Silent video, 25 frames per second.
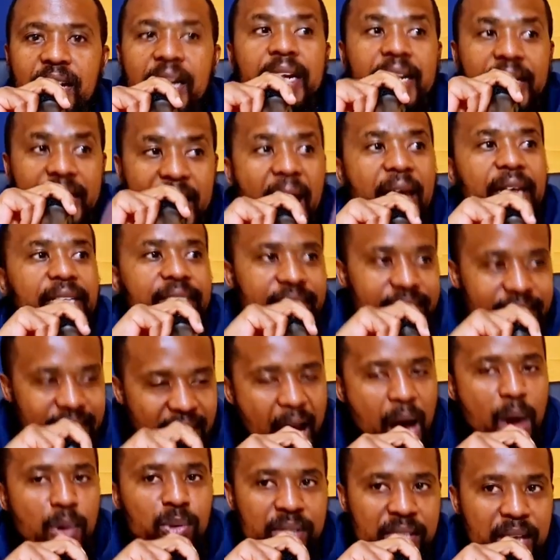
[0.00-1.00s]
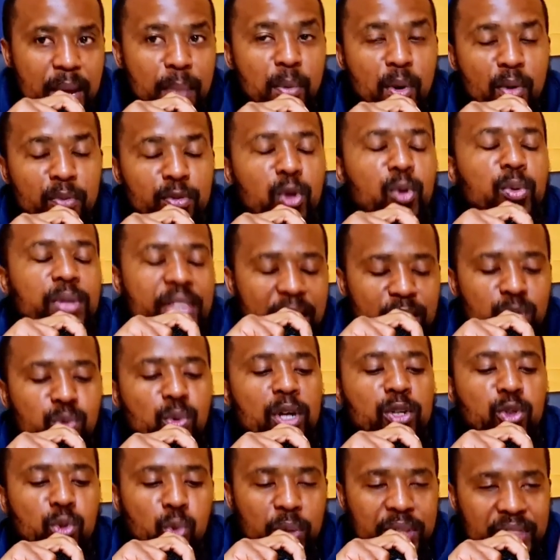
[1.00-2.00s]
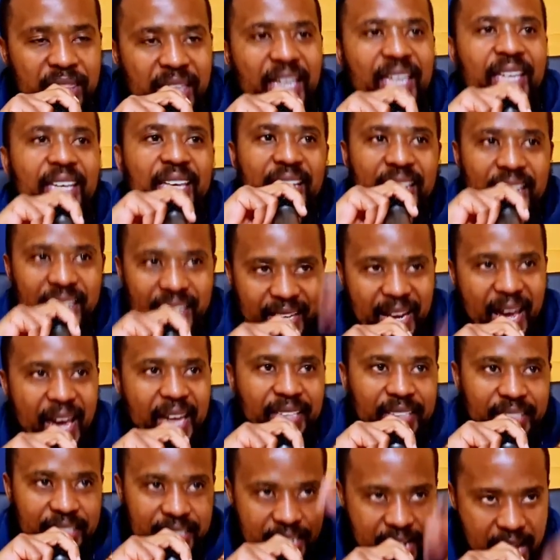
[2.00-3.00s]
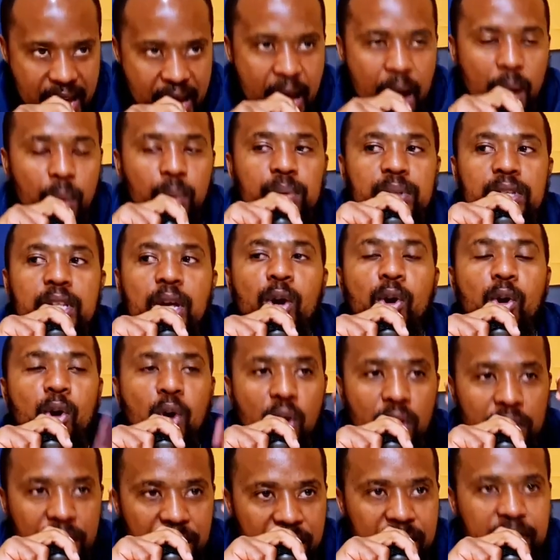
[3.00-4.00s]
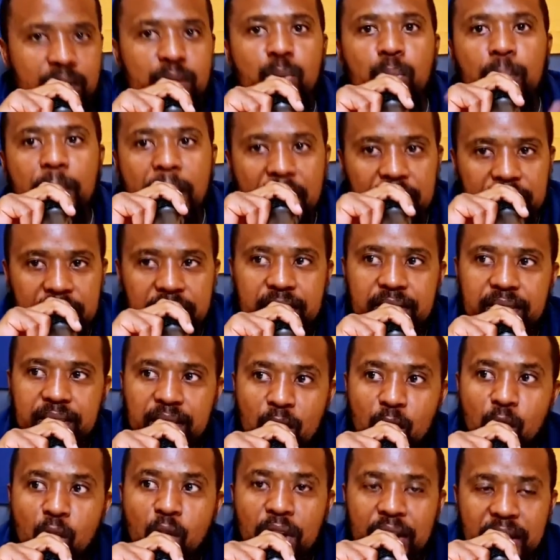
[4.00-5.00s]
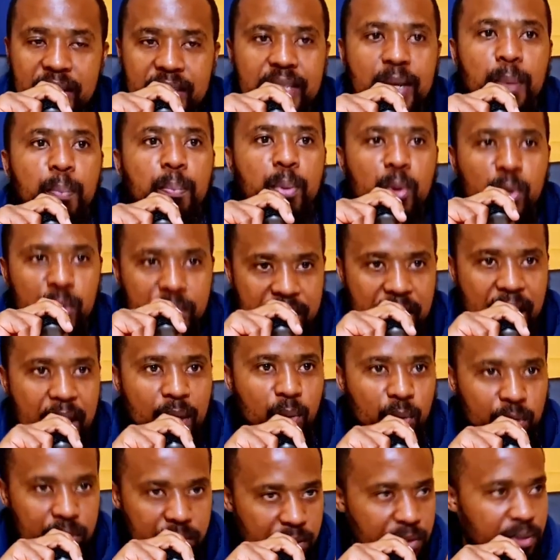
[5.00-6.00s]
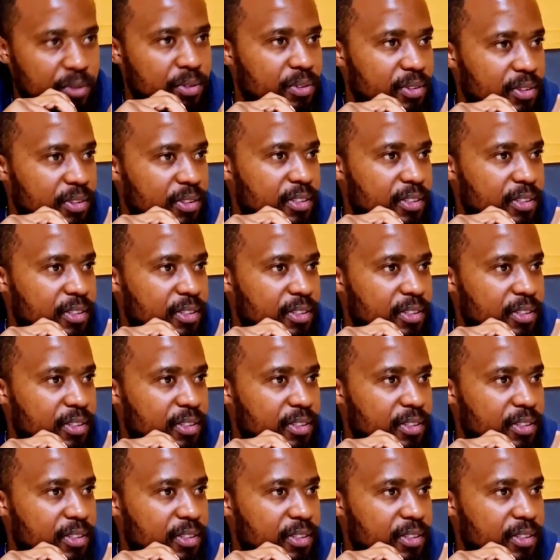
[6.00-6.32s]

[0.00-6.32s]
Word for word: Right now, some of you, that's what you're thinking right now. The Lord has you marked. The Lord has a bullseye on you.